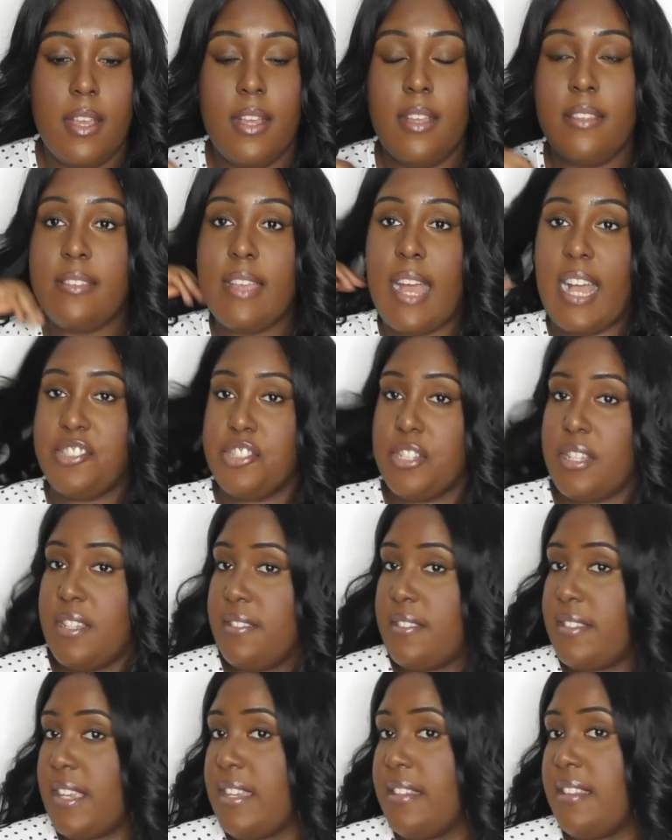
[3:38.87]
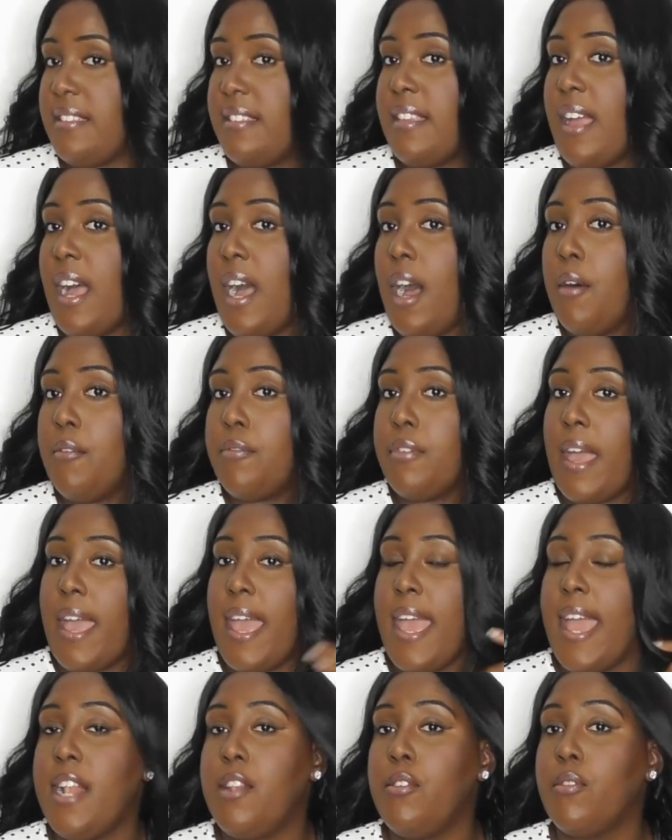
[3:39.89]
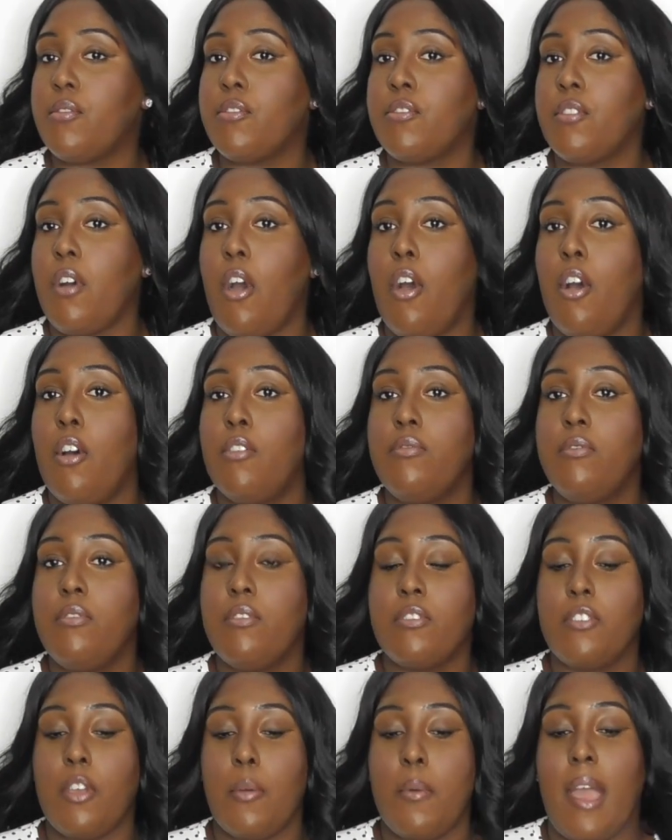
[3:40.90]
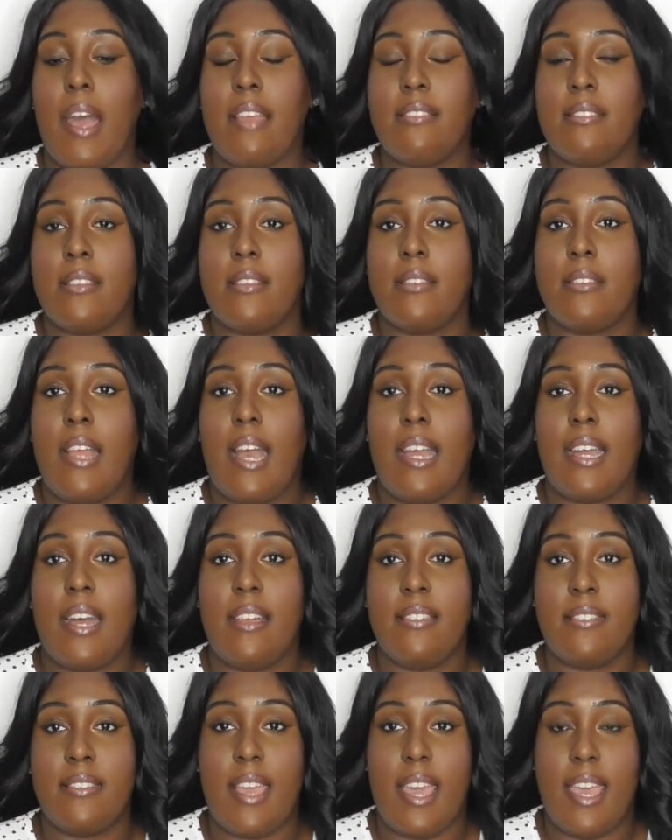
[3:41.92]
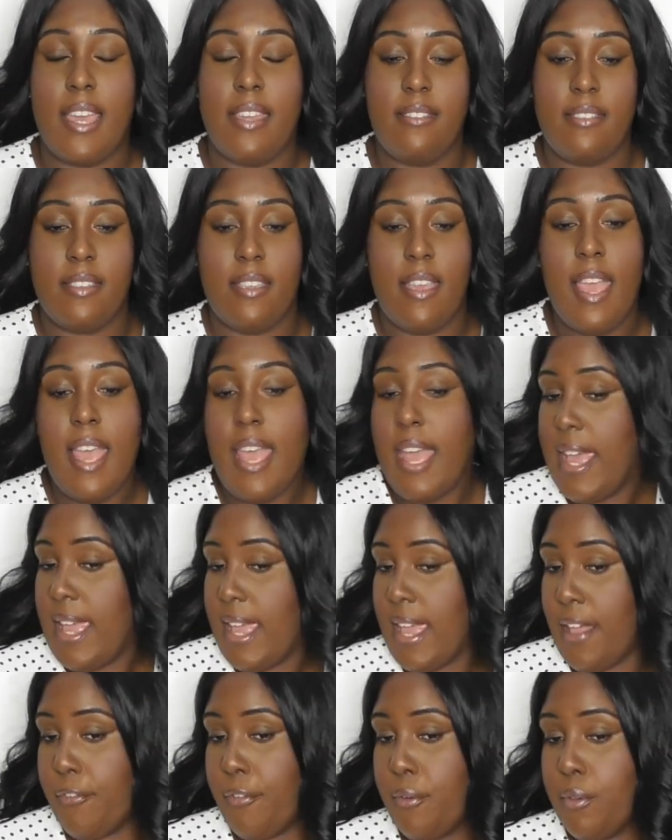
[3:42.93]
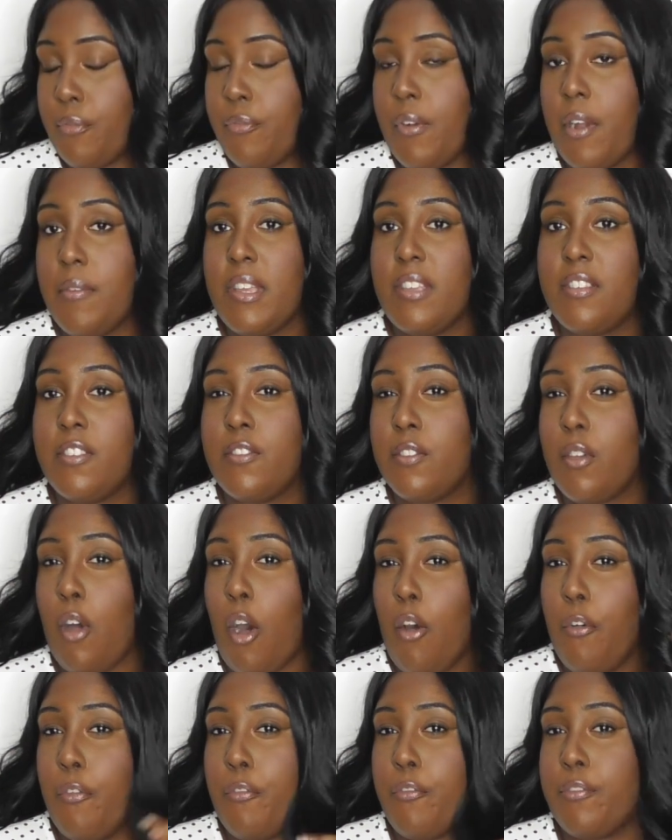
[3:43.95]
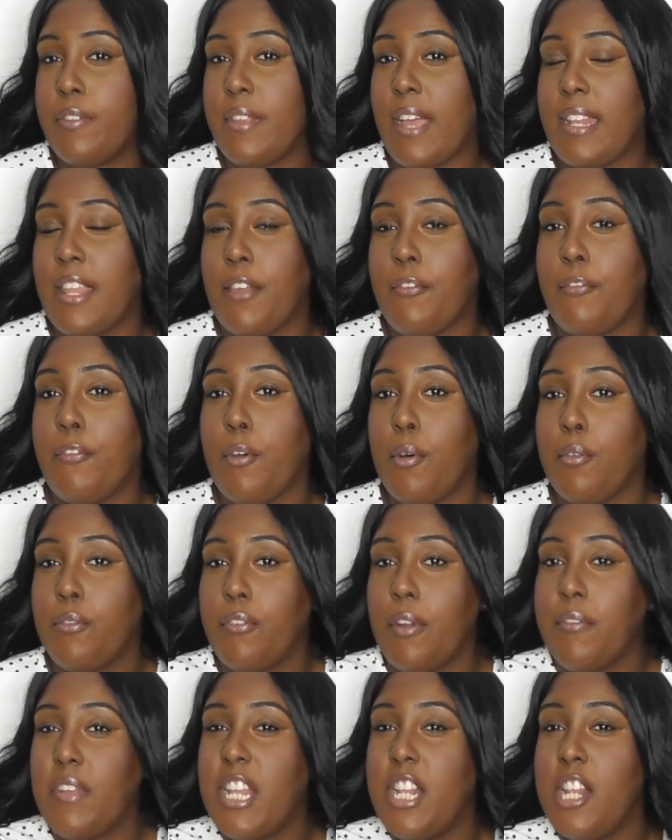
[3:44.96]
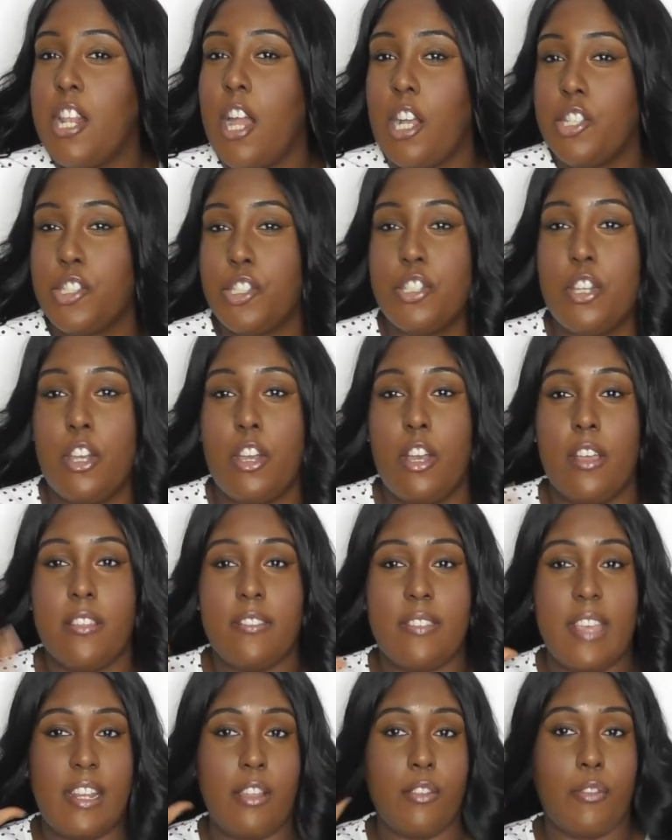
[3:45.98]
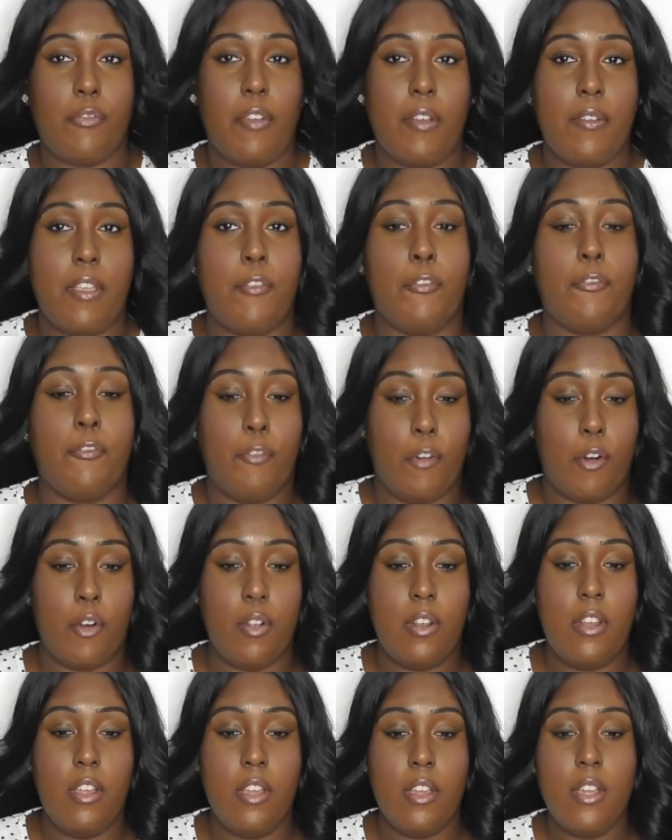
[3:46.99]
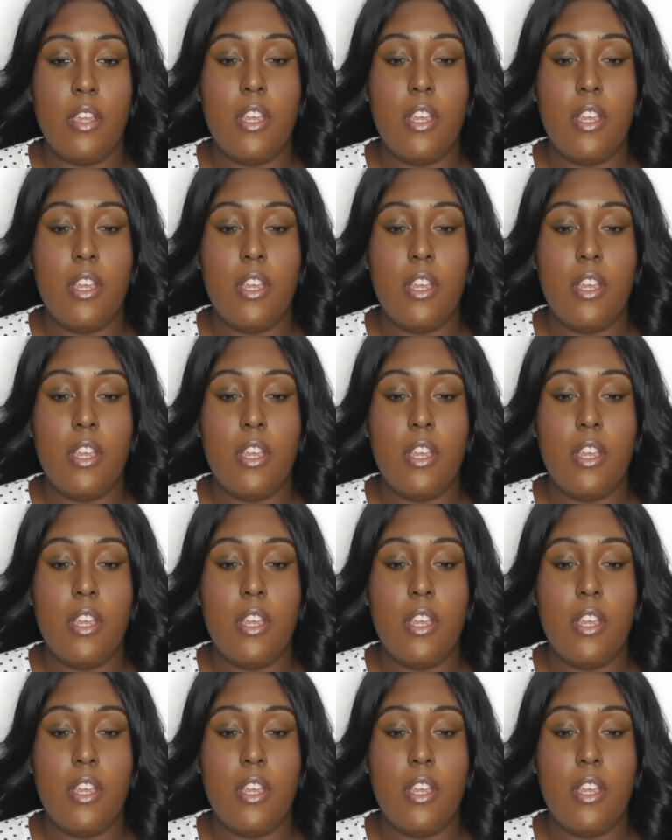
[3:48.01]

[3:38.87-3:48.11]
So as you can see, this is how the hair looks on. So like I said, it feels very soft and it feels very luscious and it's very full.